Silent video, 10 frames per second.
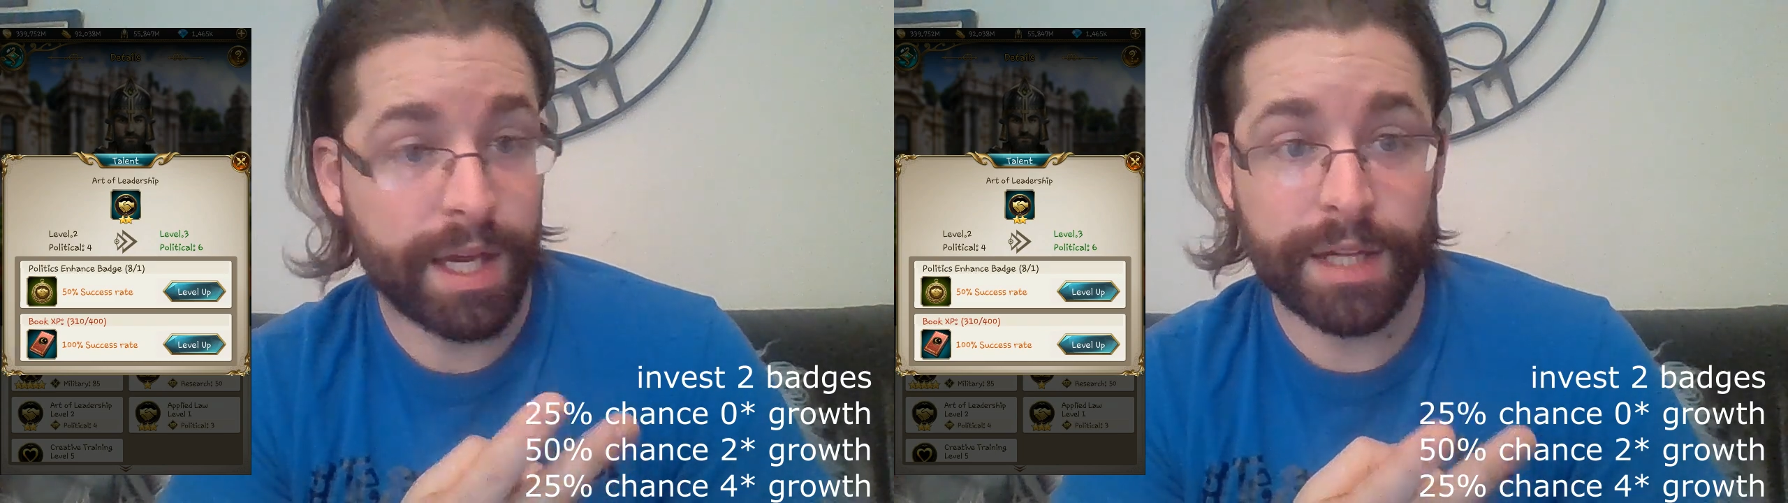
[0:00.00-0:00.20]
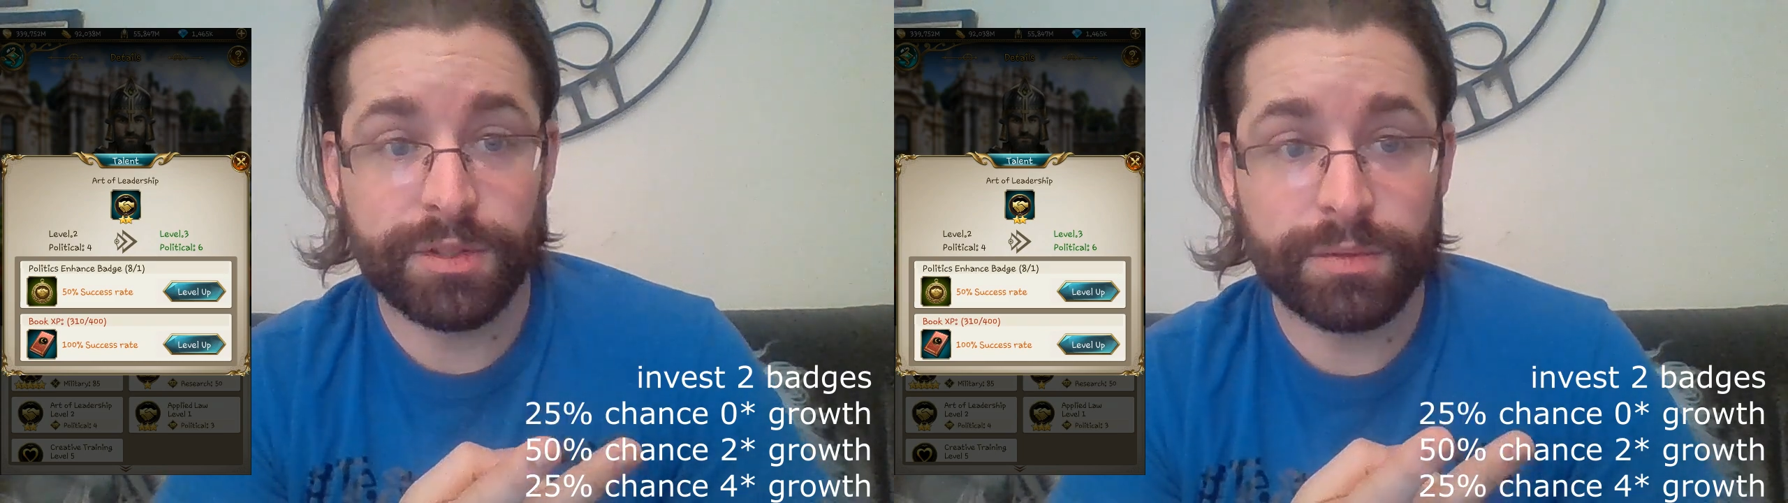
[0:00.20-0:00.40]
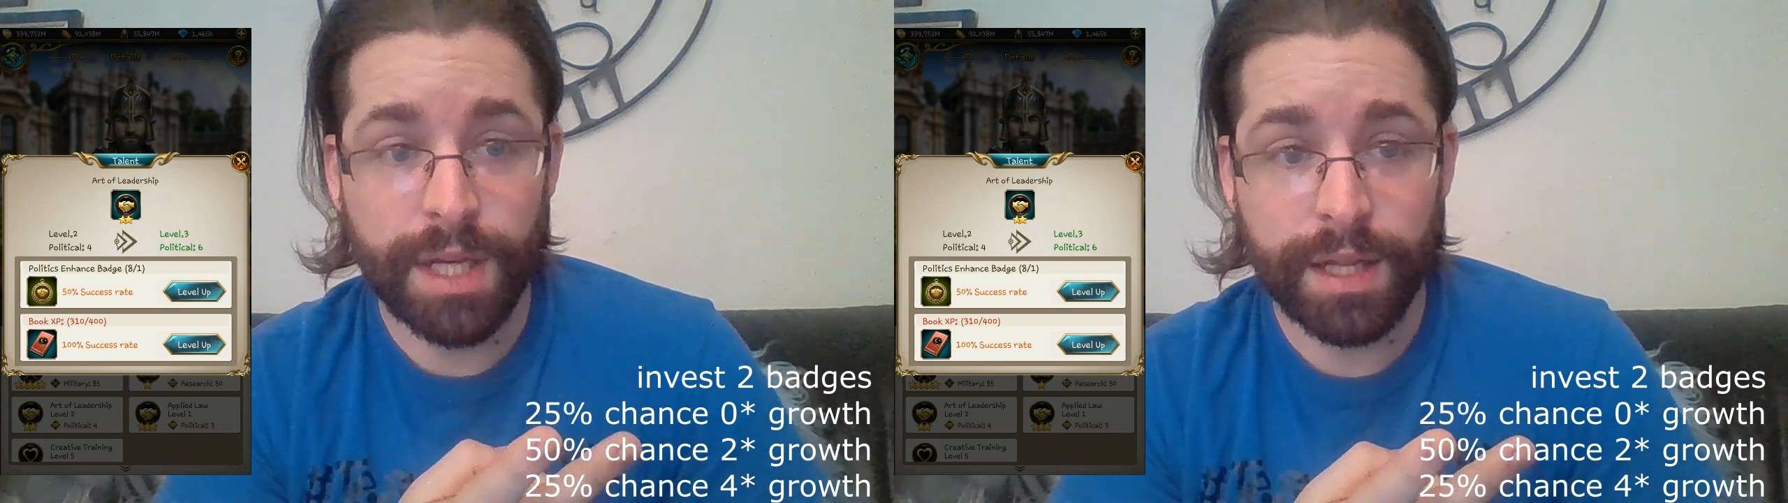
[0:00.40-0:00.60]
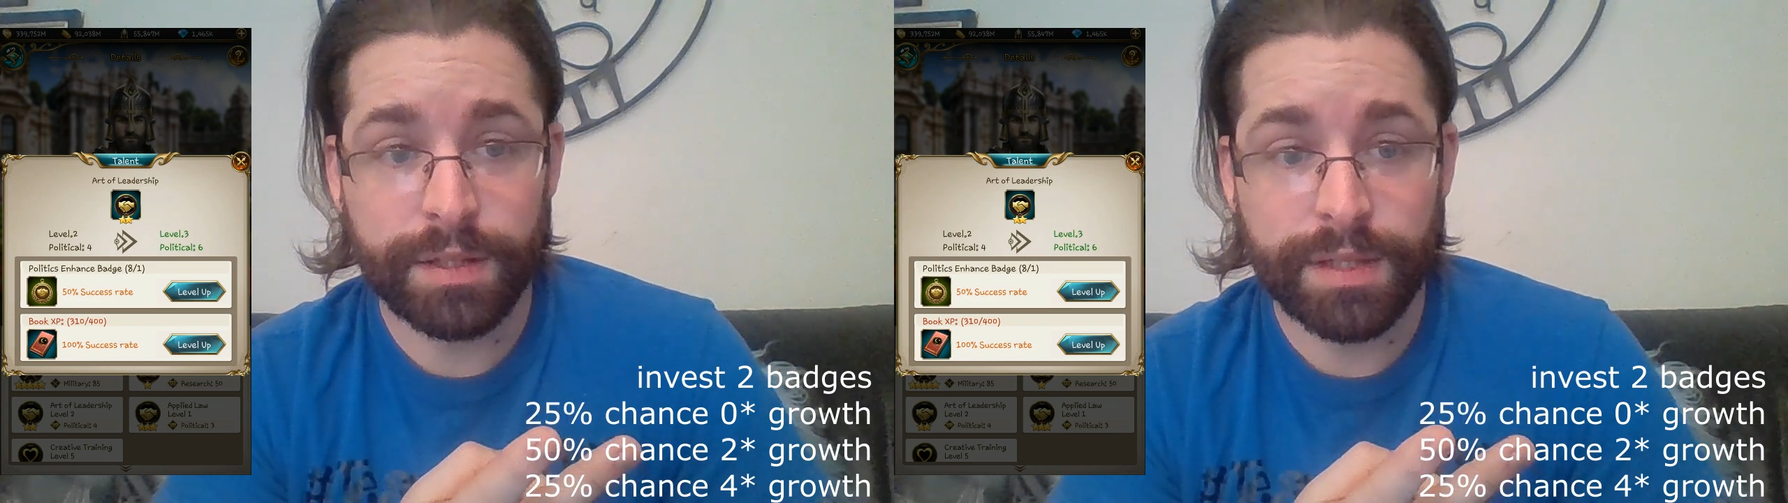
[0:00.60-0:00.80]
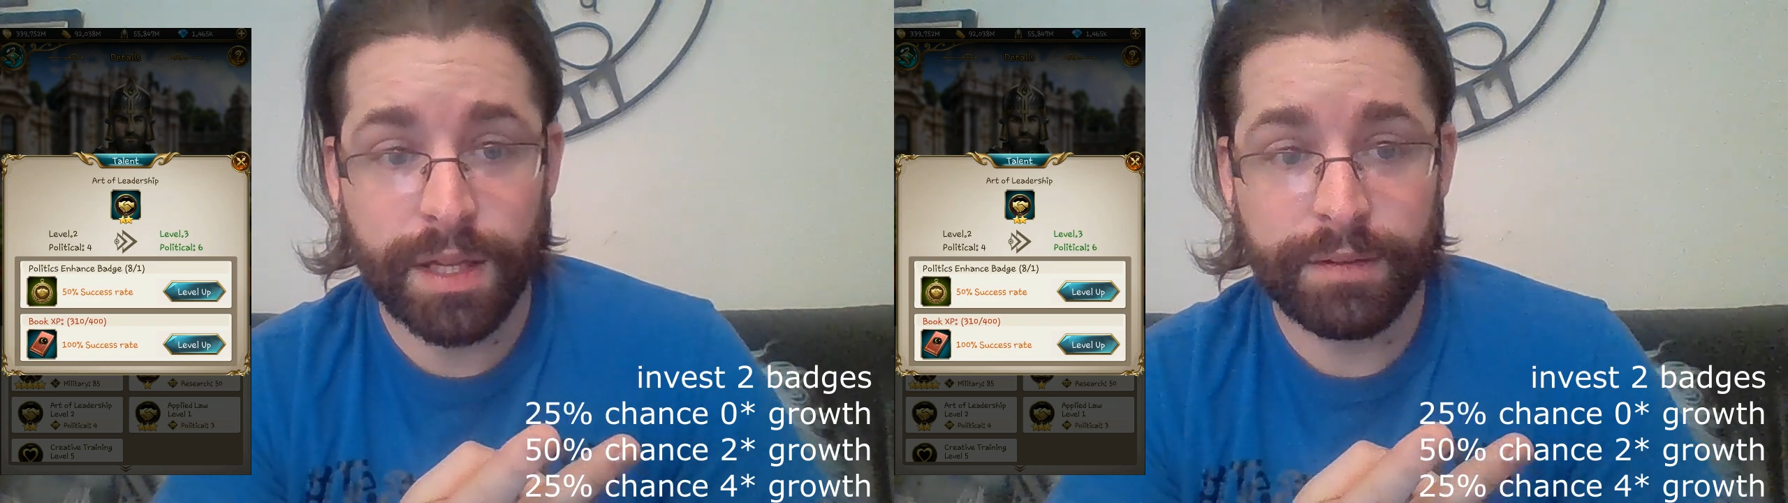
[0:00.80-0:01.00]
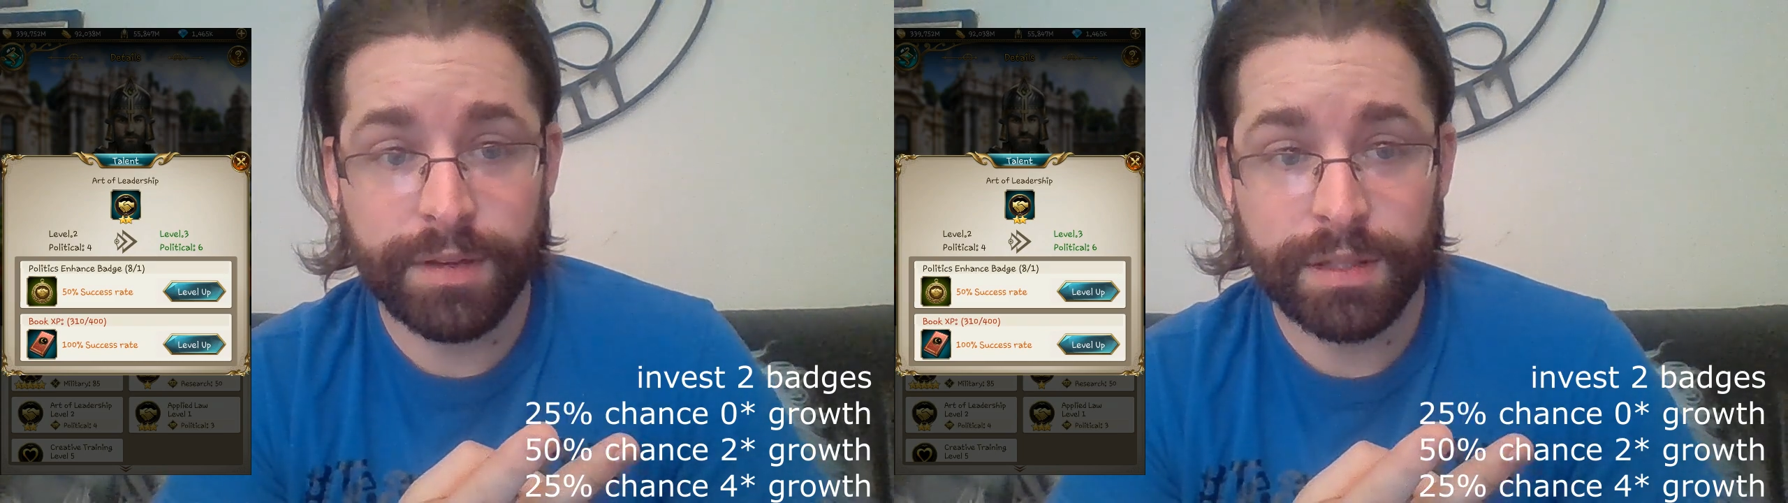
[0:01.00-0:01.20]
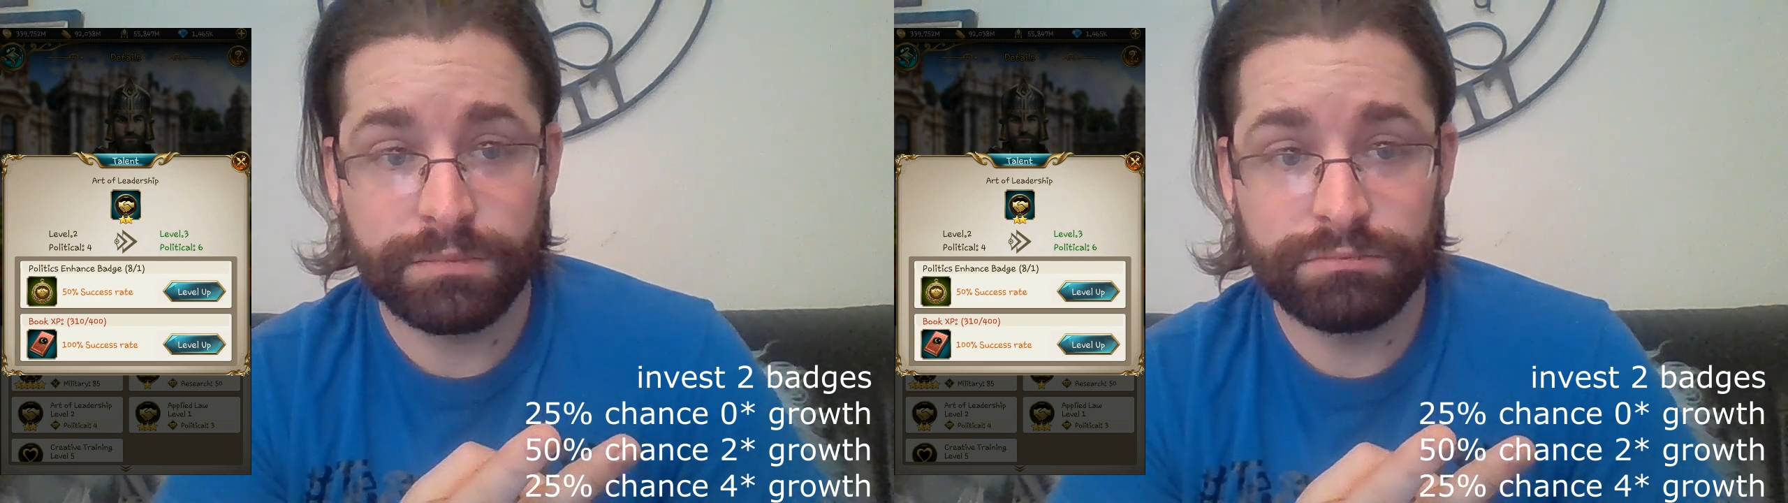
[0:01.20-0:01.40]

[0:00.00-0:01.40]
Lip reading: got 2 talents out of it.